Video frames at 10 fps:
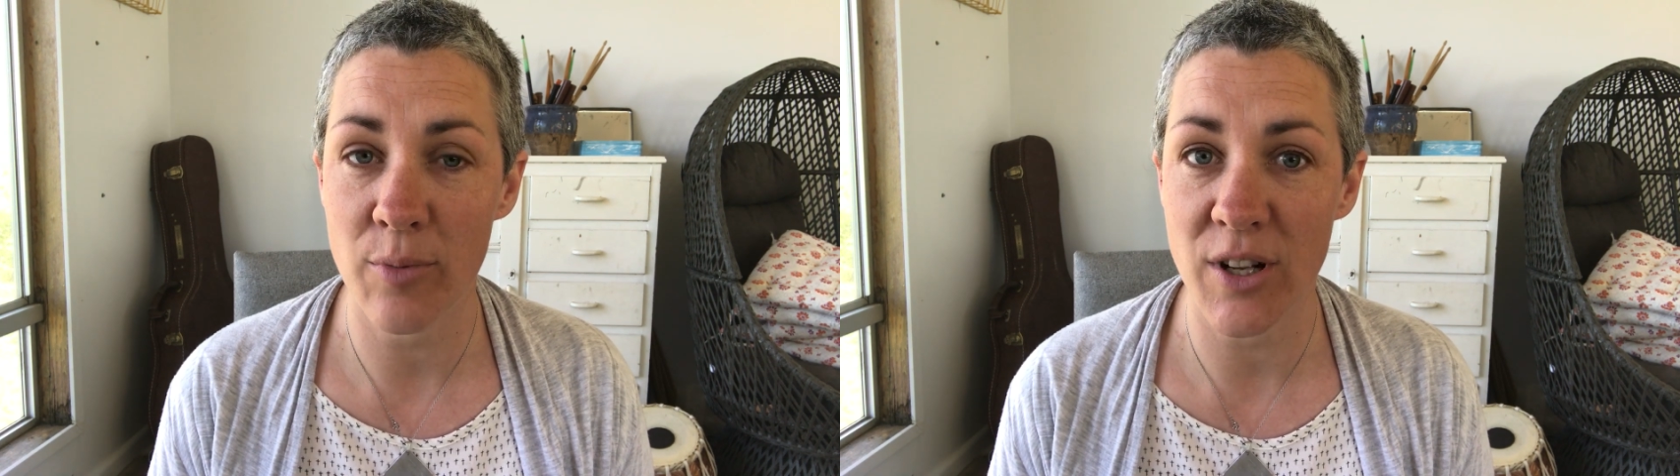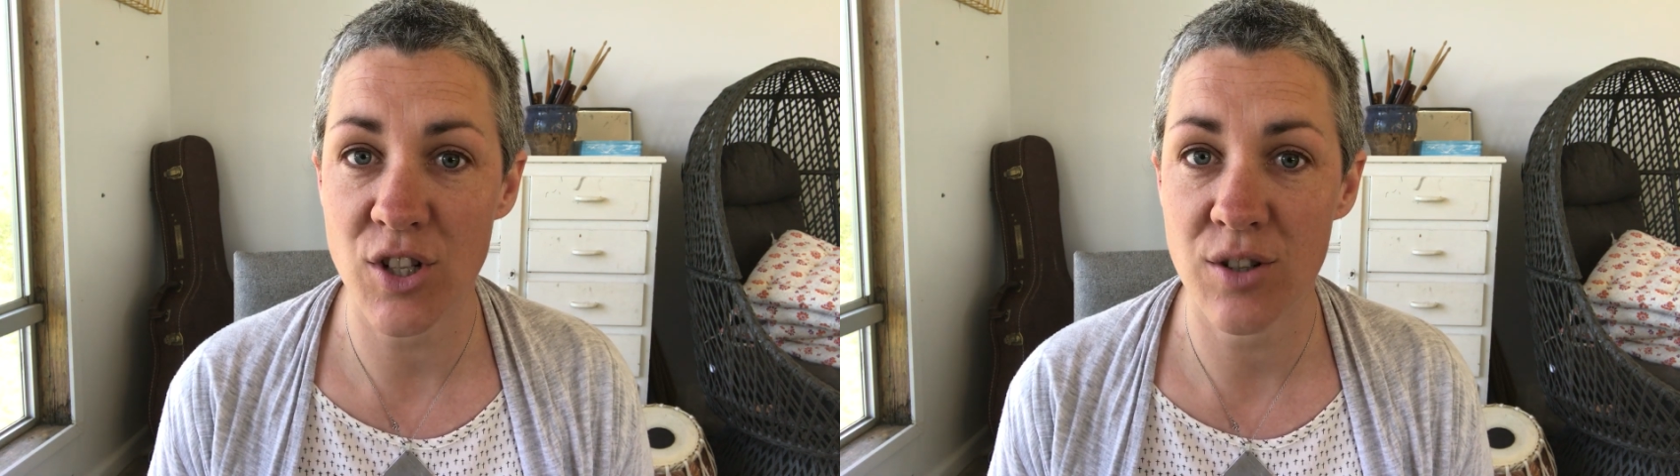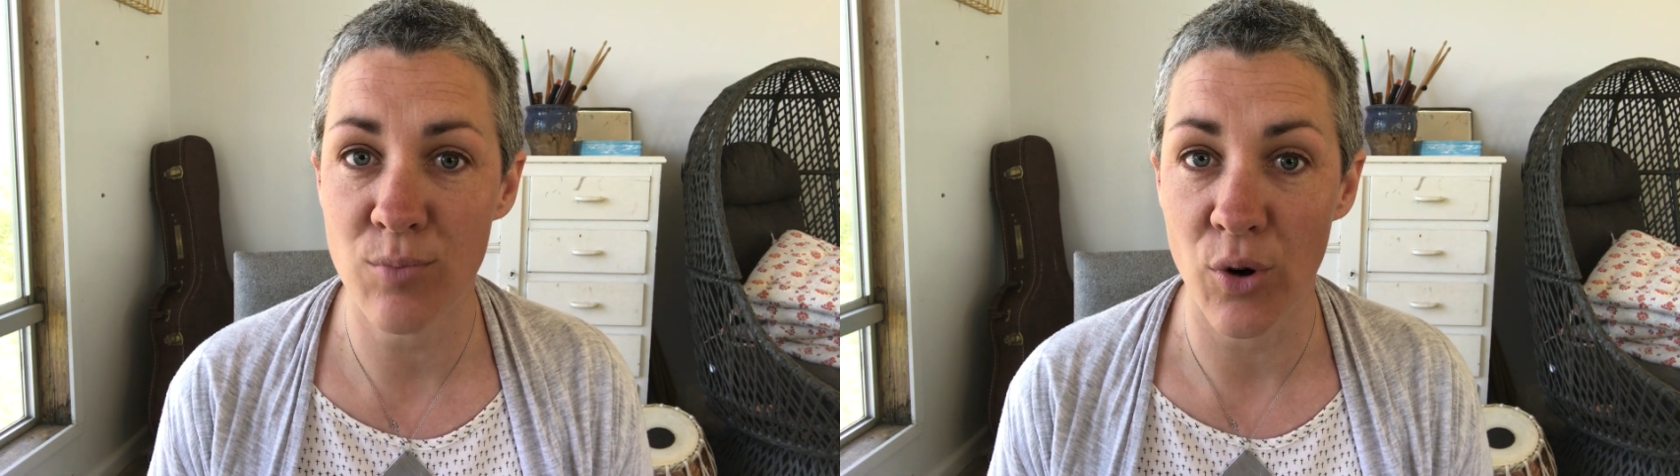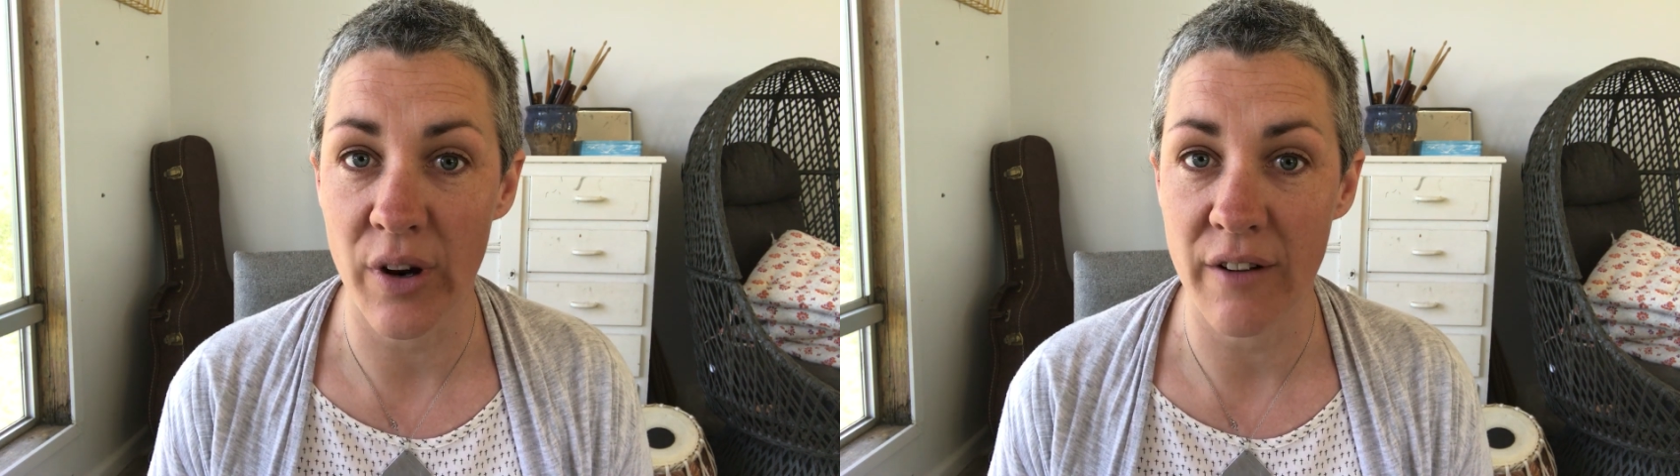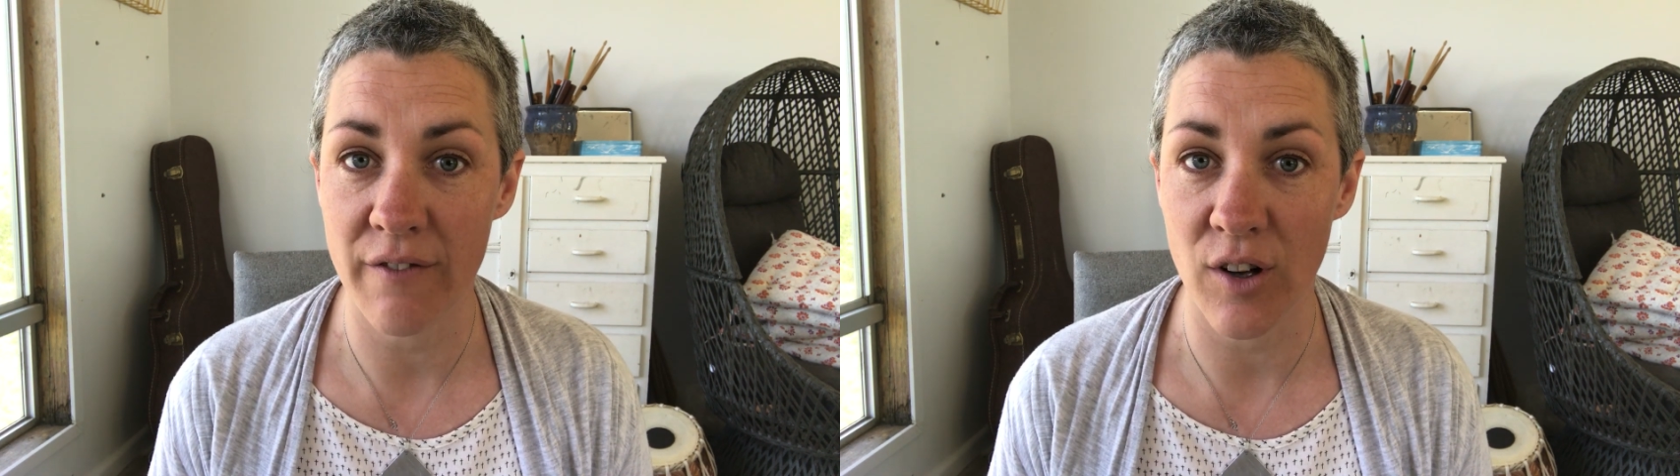much more
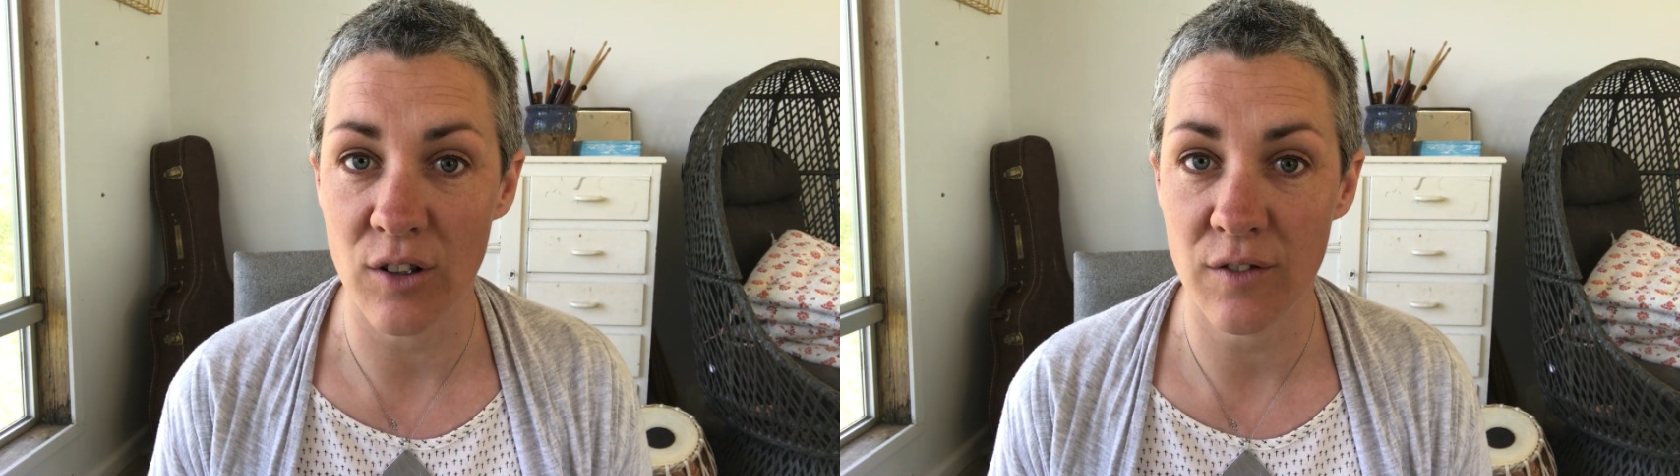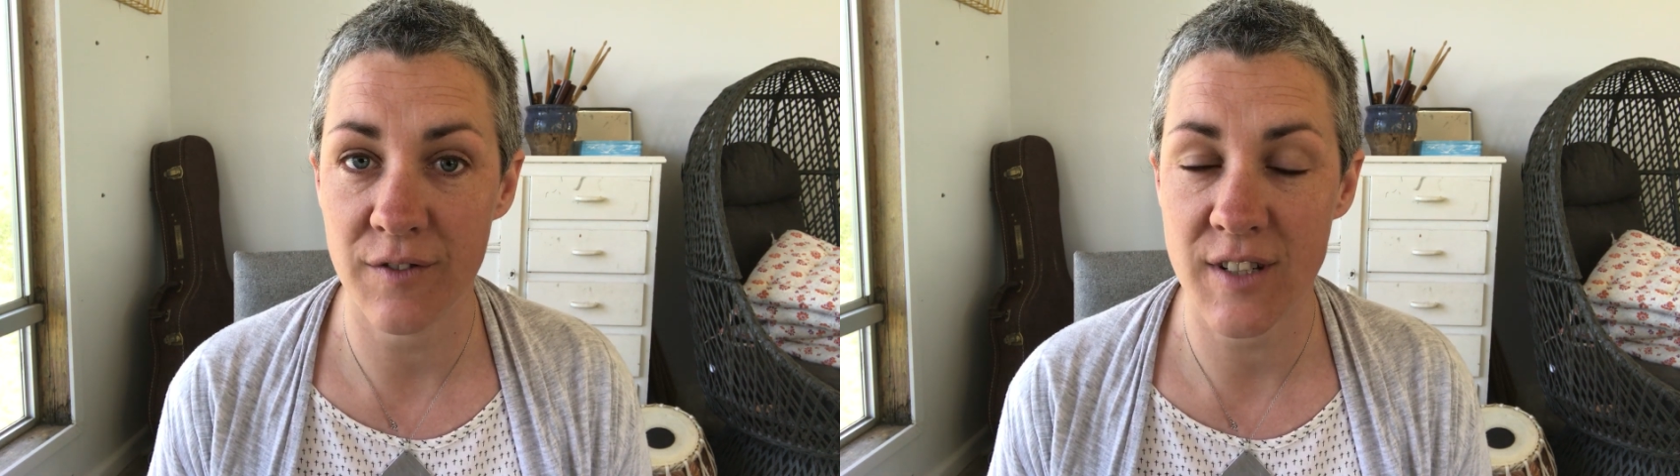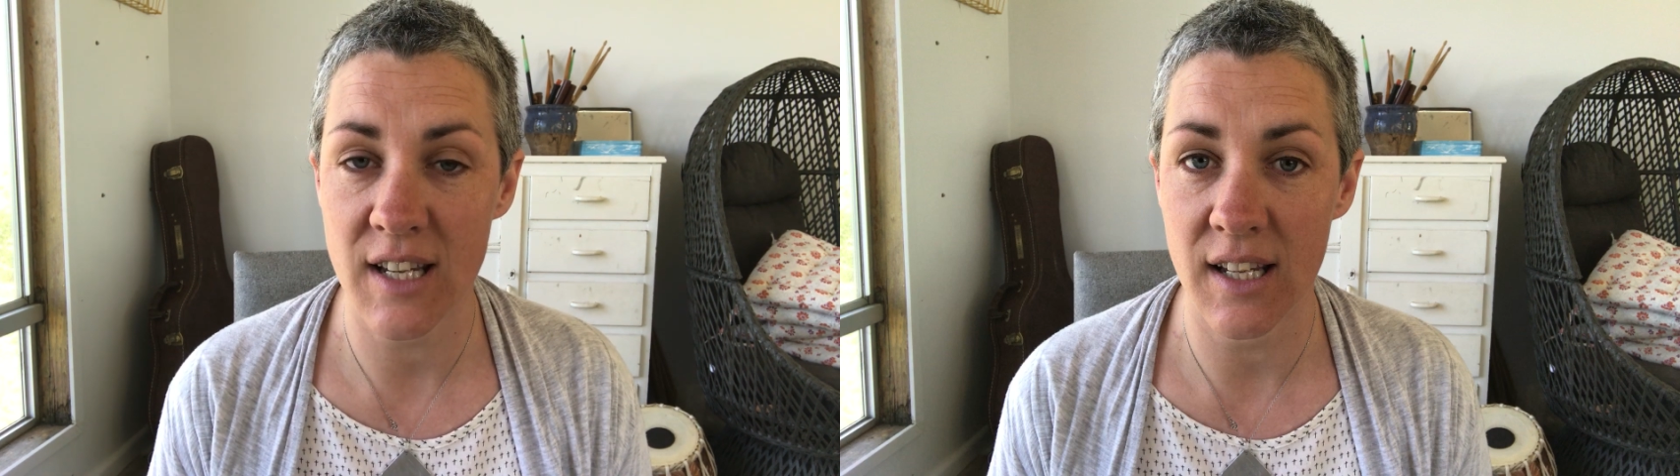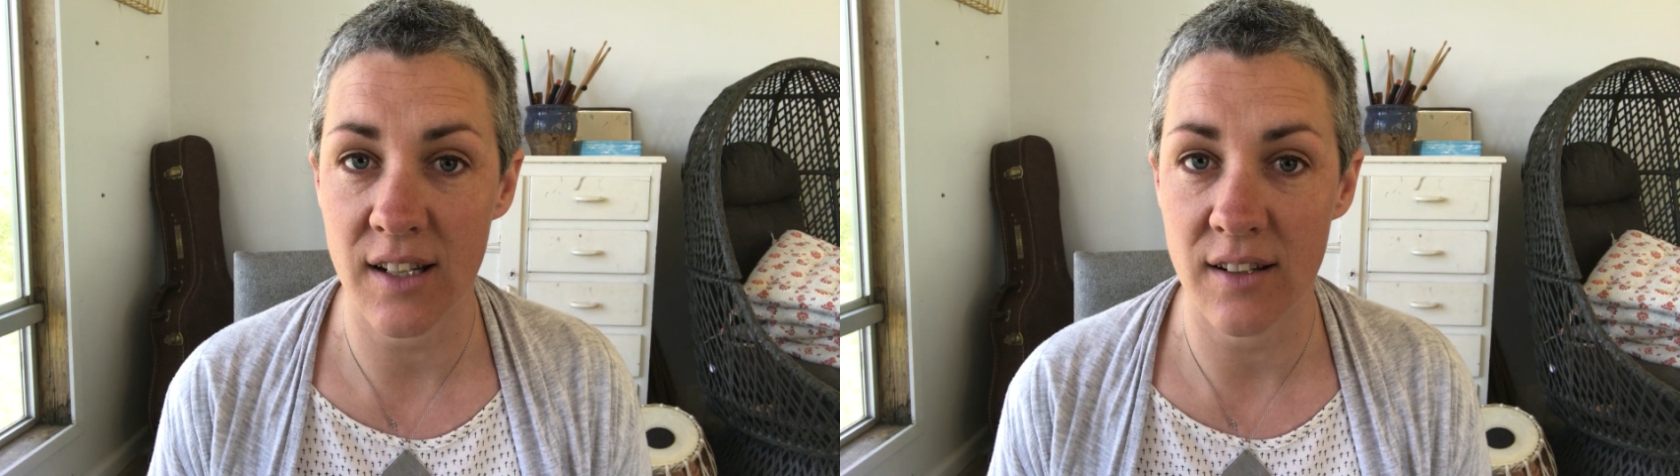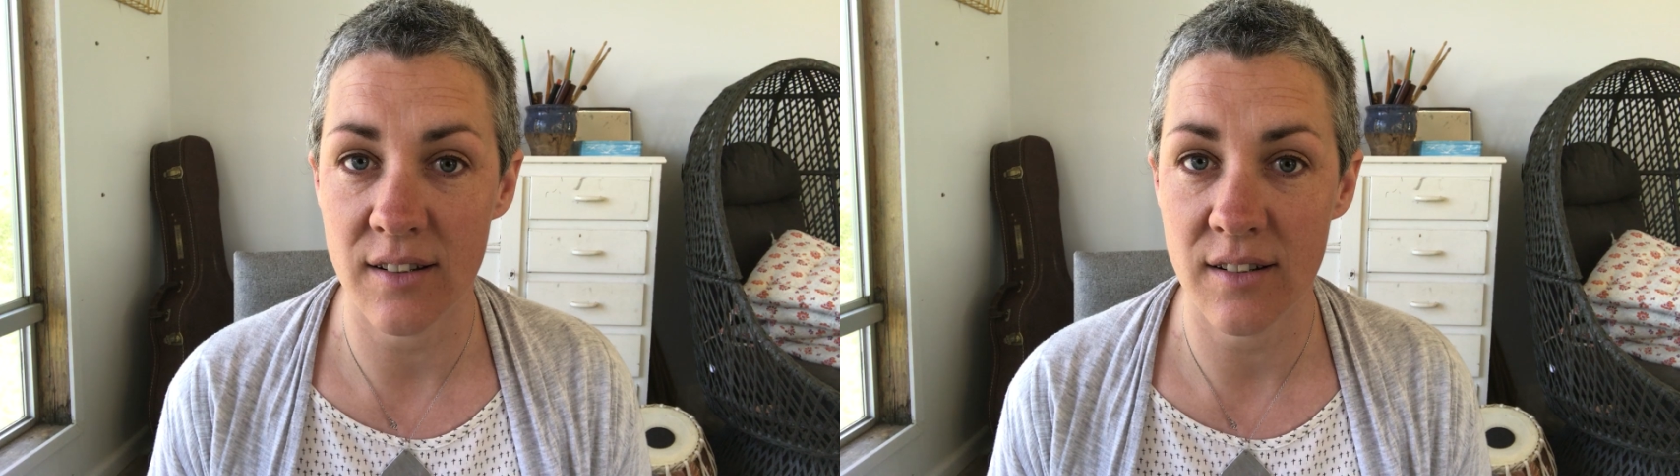involved
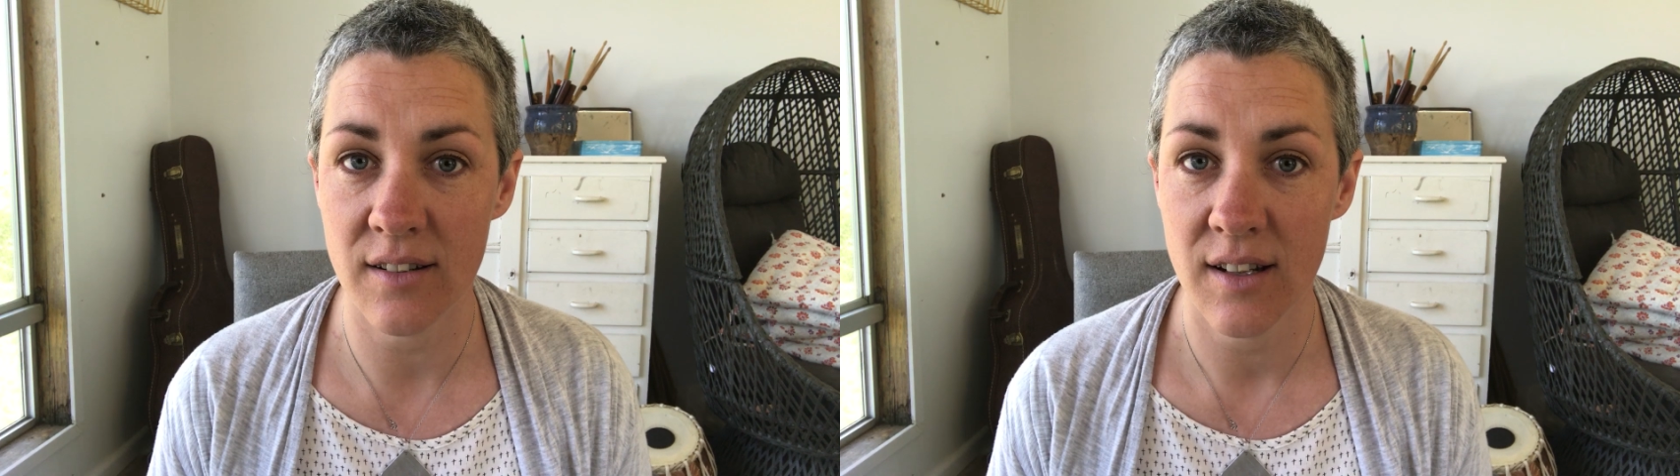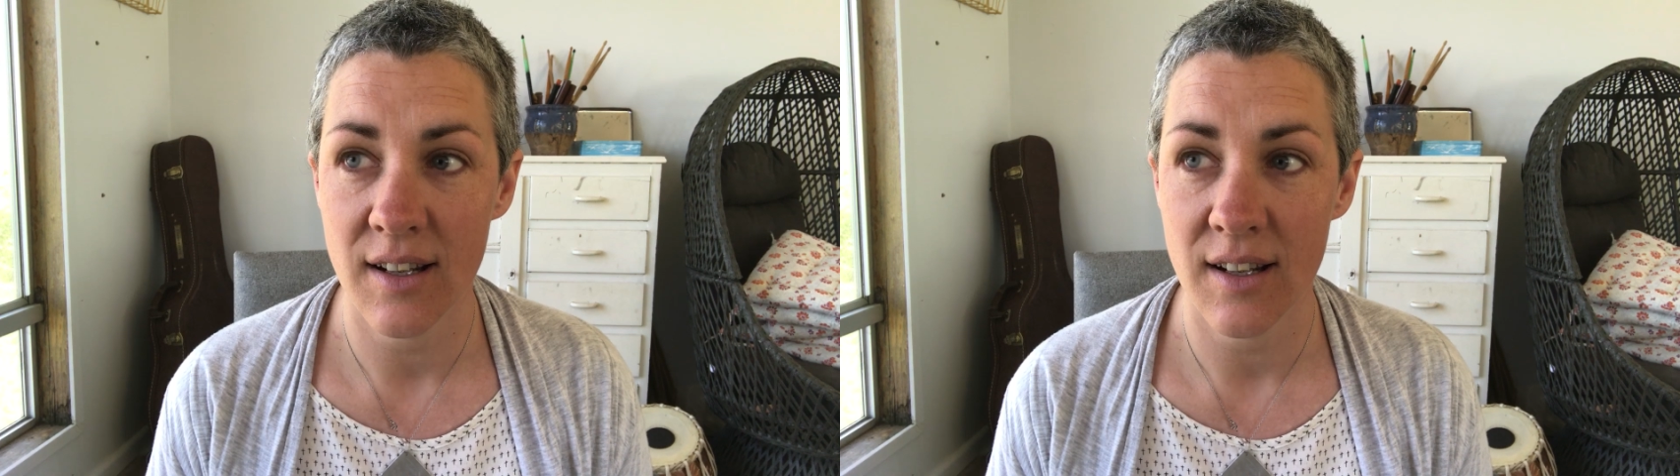in